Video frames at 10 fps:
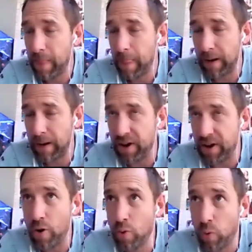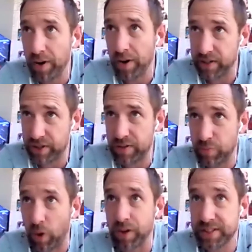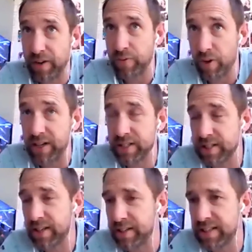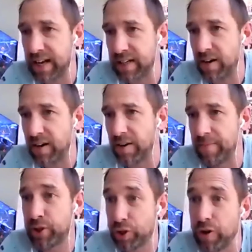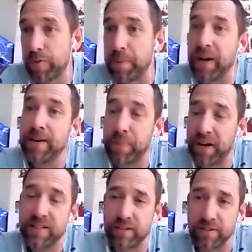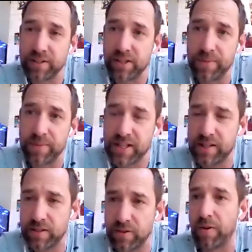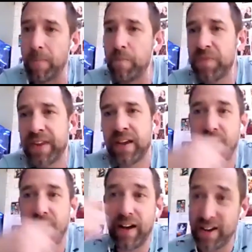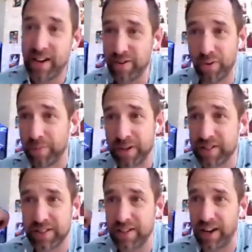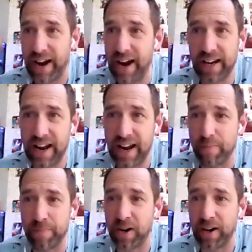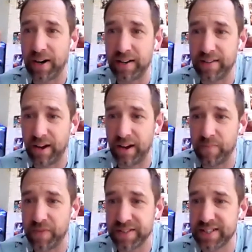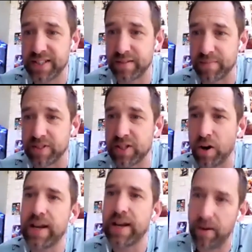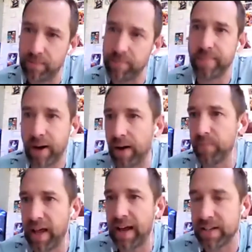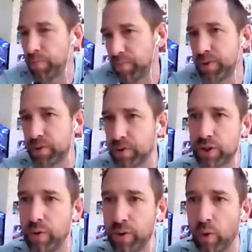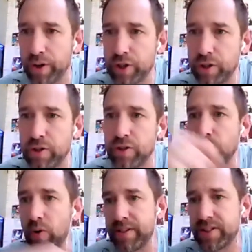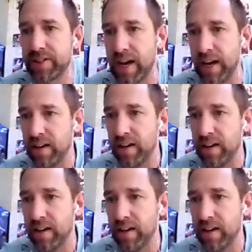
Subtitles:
know what sunrise and sunset time should be based on timeanddate.com, and then you almost like hanging out by the system to go, yeah, that's doing what it should do on this day.